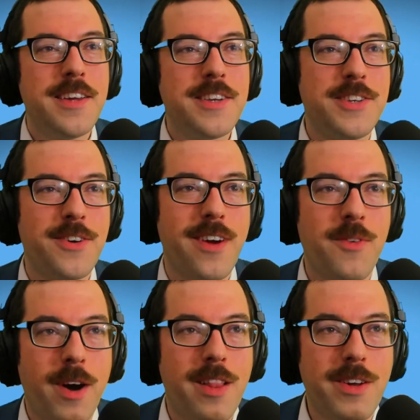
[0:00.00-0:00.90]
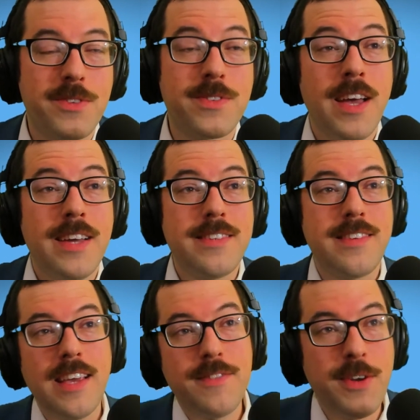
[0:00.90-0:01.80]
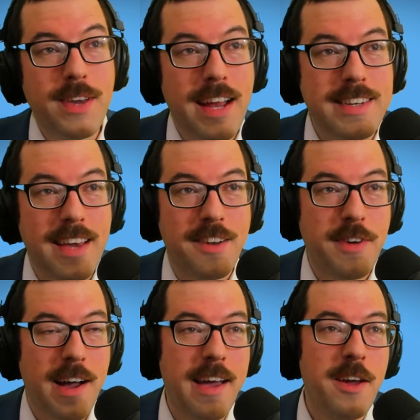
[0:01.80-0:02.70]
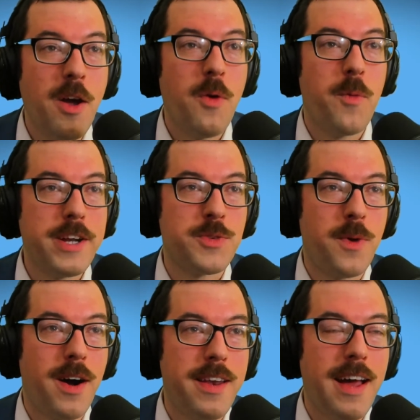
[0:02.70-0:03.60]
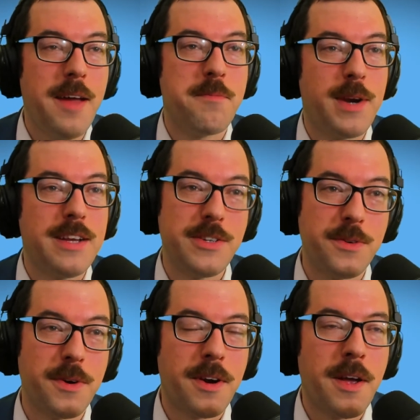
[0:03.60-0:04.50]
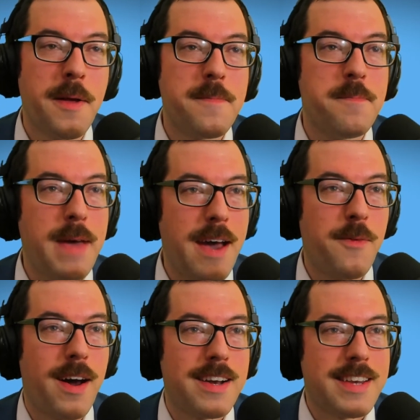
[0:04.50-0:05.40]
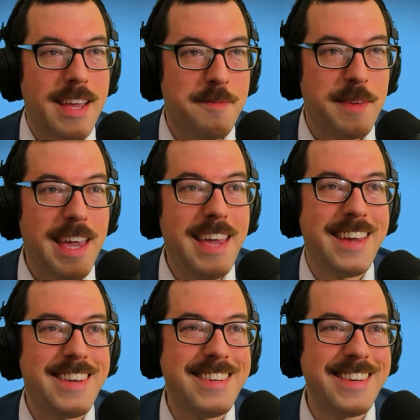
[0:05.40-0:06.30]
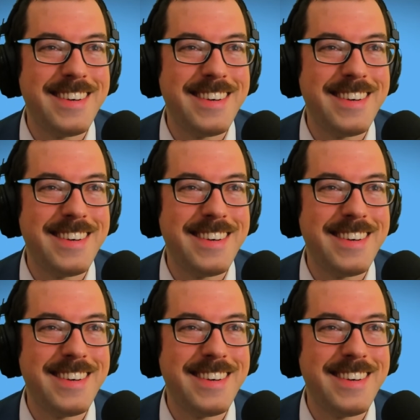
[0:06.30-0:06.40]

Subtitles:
during one of those. See if you could identify which one I'm pretty sure Matt wanted to hit me in.